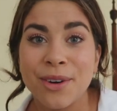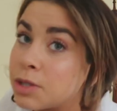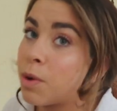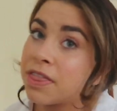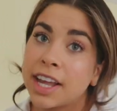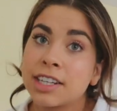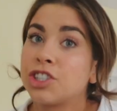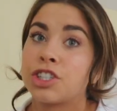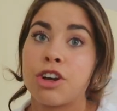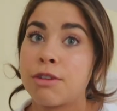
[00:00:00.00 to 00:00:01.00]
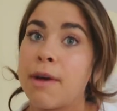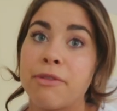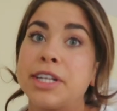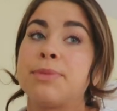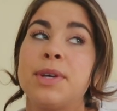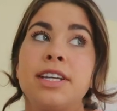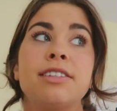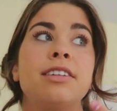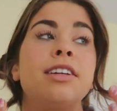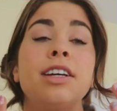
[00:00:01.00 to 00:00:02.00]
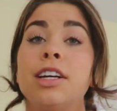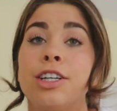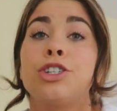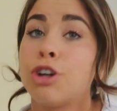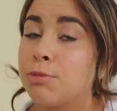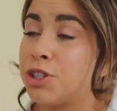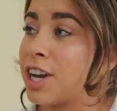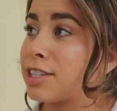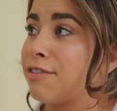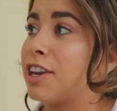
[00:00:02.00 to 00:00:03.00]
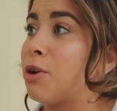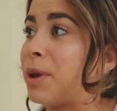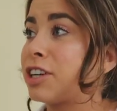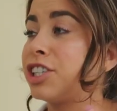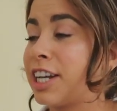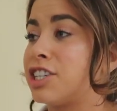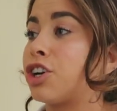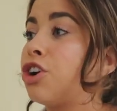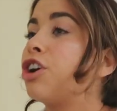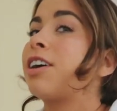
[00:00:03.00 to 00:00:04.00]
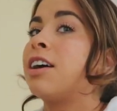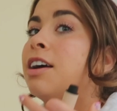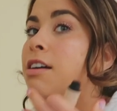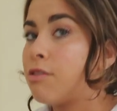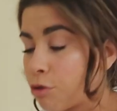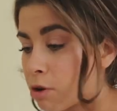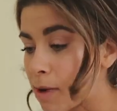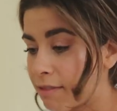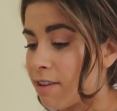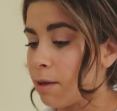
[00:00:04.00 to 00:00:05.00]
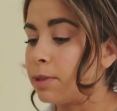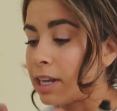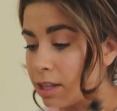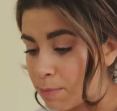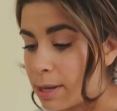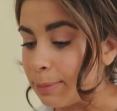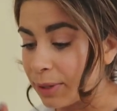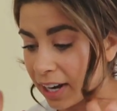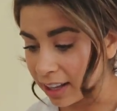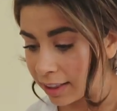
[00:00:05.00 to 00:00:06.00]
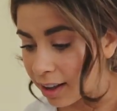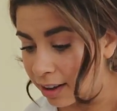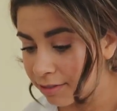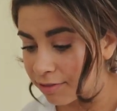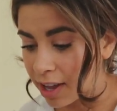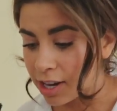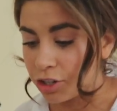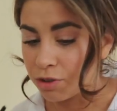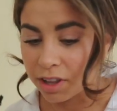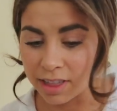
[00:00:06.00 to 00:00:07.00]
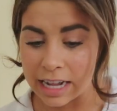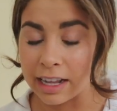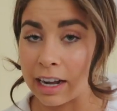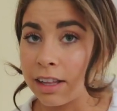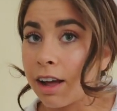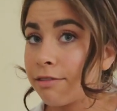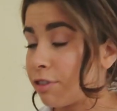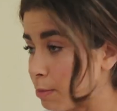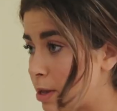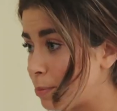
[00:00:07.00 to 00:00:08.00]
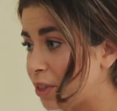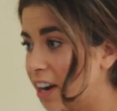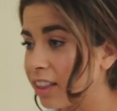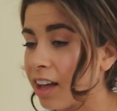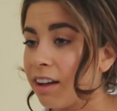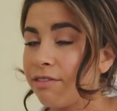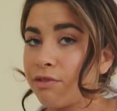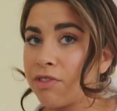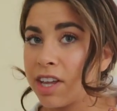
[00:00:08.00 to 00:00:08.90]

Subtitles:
It's one thing to just cook my recipes and show them to you guys on video, but actually get to cook for my family and the people that I love and do the thing that I love for the people that I love